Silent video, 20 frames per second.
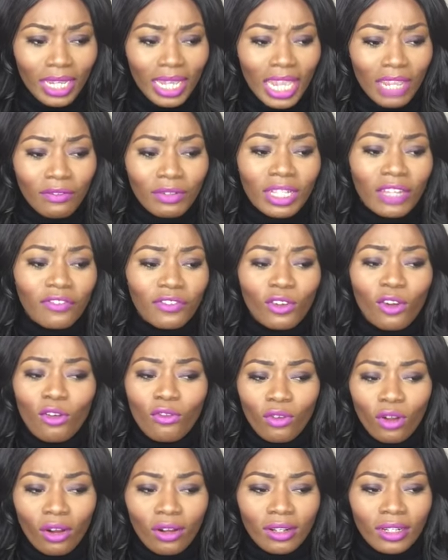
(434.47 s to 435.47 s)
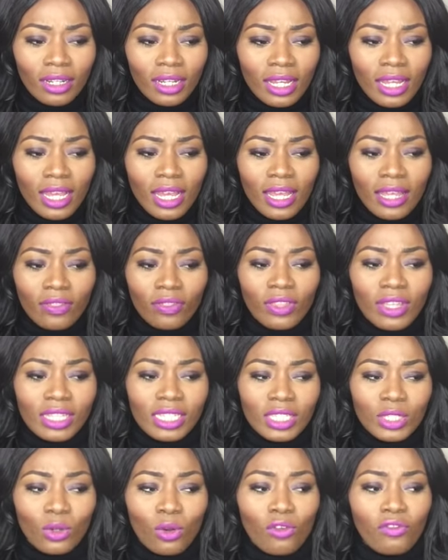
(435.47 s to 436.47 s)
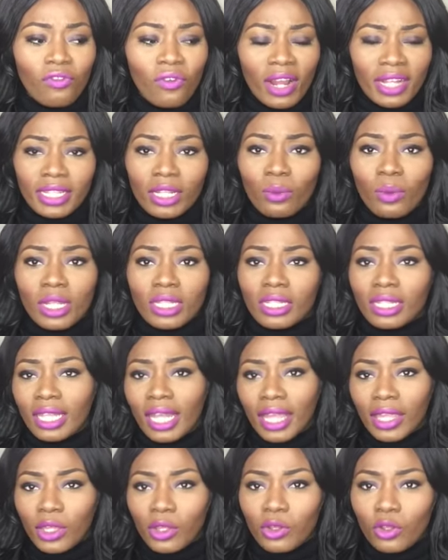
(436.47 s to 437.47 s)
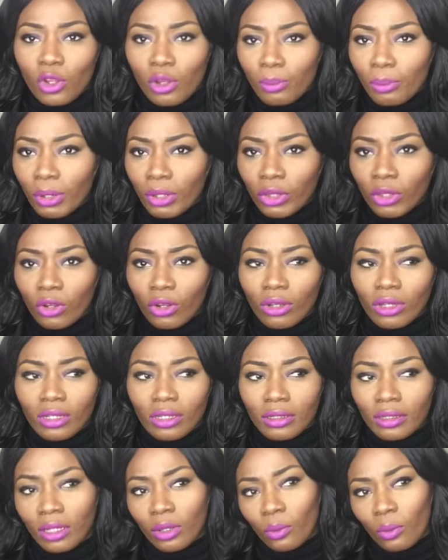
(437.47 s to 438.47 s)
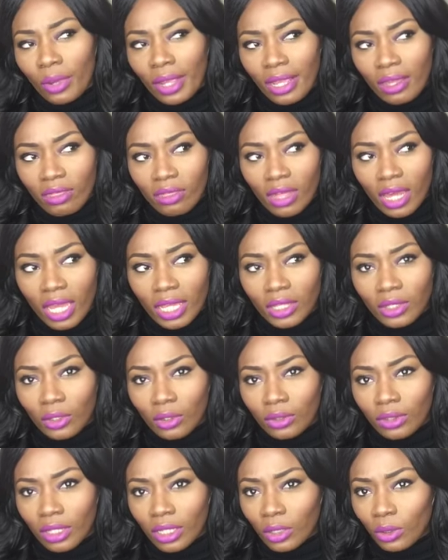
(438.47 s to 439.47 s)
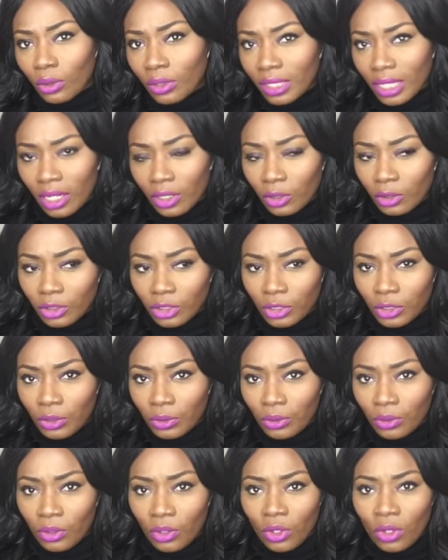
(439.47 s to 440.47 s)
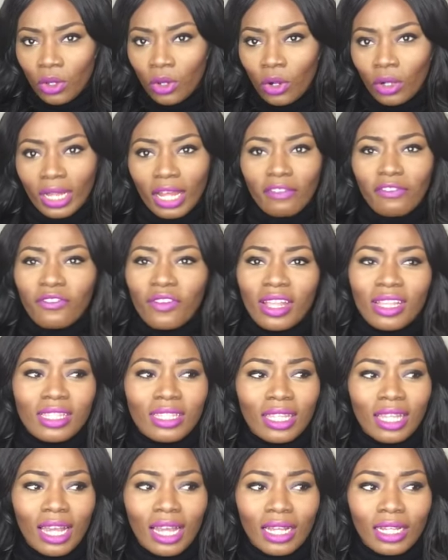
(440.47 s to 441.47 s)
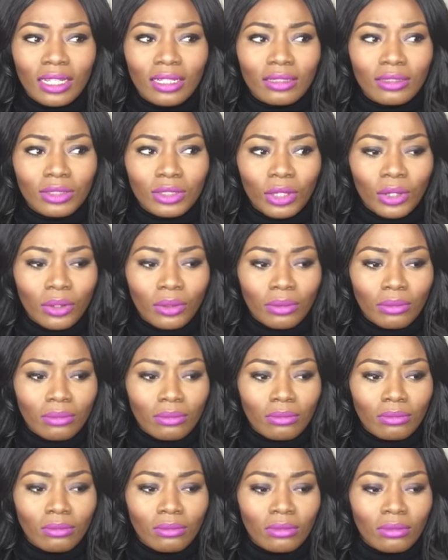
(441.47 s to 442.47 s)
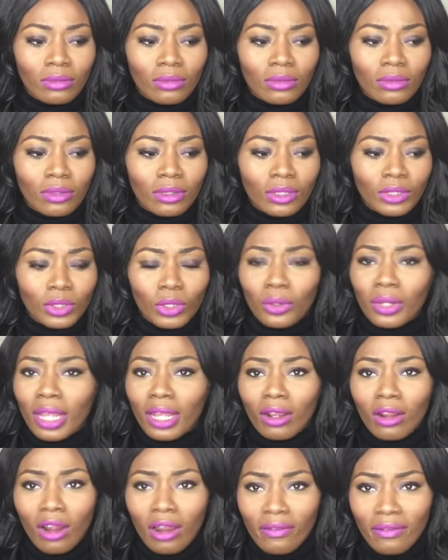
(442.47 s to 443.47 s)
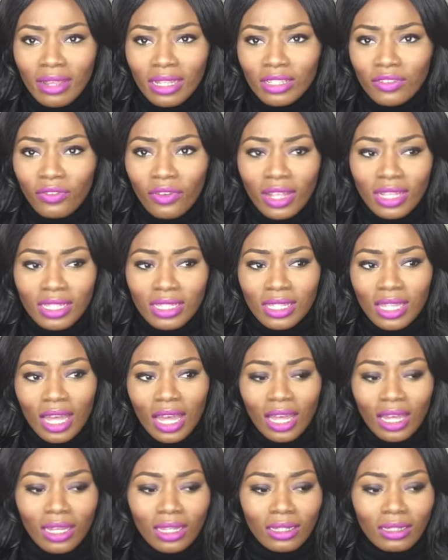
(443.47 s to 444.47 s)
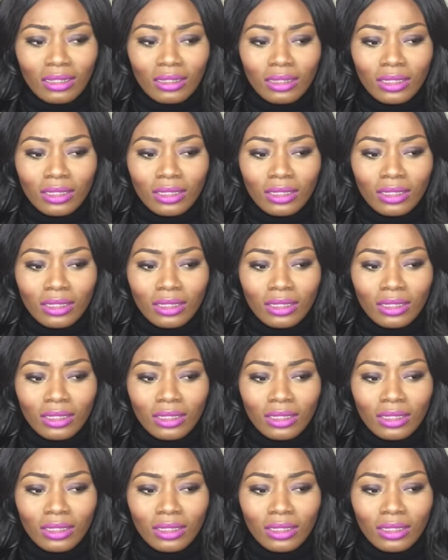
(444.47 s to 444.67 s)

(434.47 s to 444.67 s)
even if you're wrong, they still find a way to let you know, but not in the way that, you know, they look down on you. Or like friends that don't encourage, friends that